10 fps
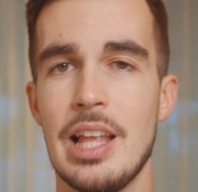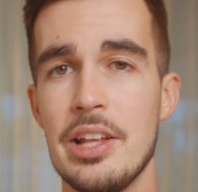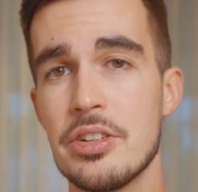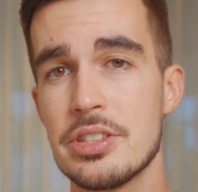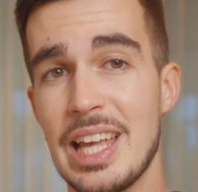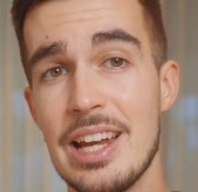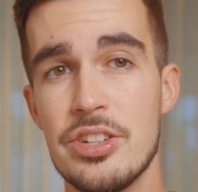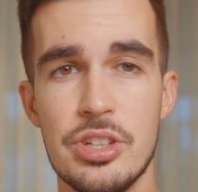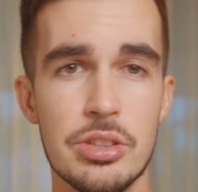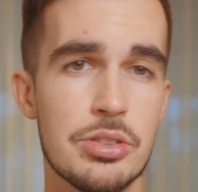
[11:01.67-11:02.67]
lenders can
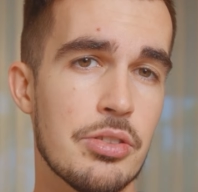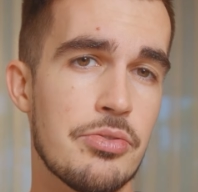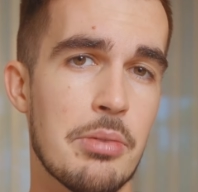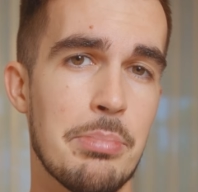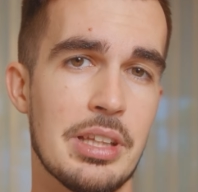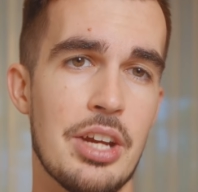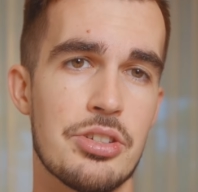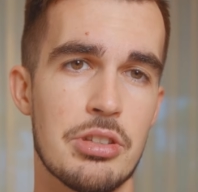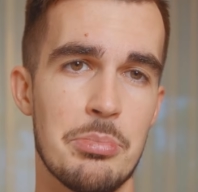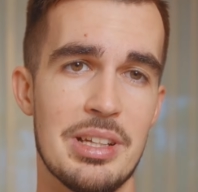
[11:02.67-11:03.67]
shield you from
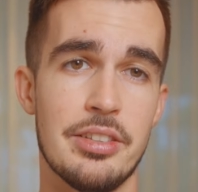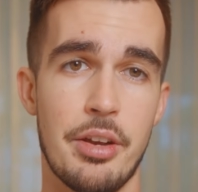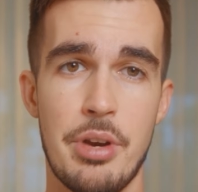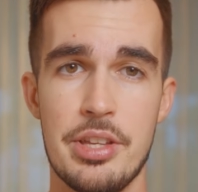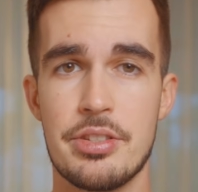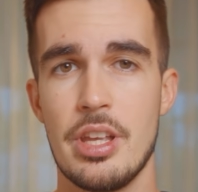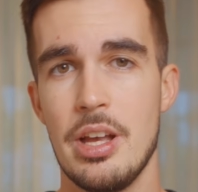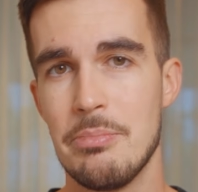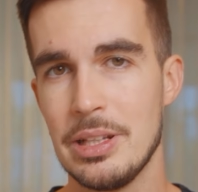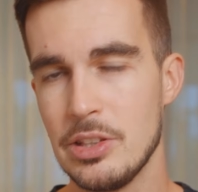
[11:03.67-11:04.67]
potential domestic risks,
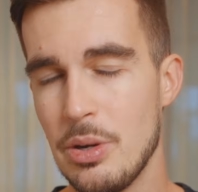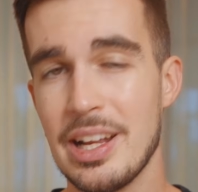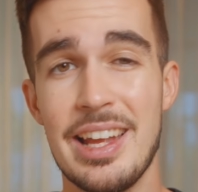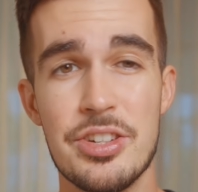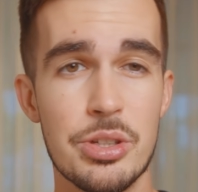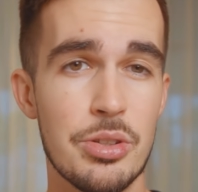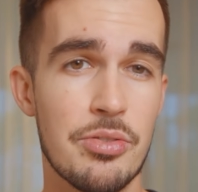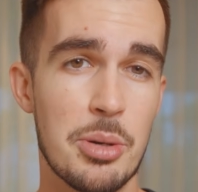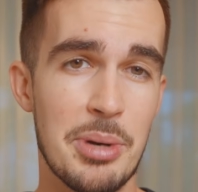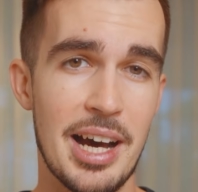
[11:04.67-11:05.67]
but no one can shield you
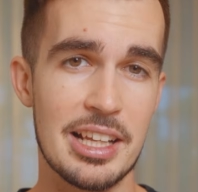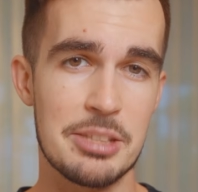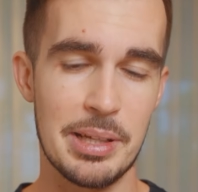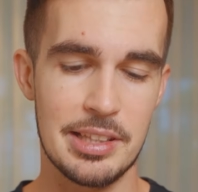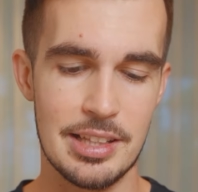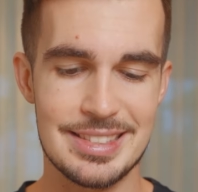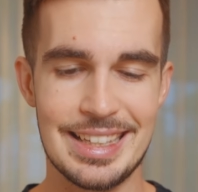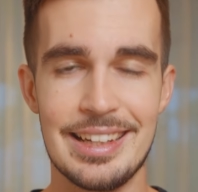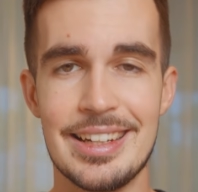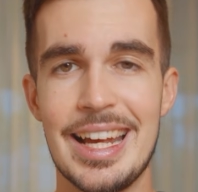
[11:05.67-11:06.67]
from unexpected,
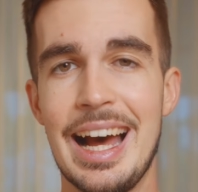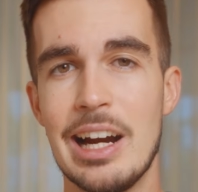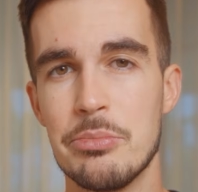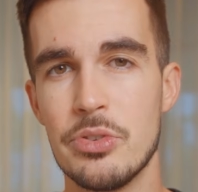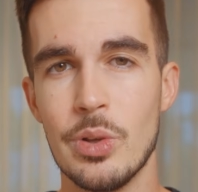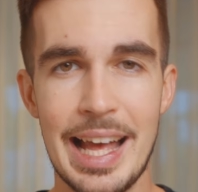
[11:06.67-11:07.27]
sudden, harmful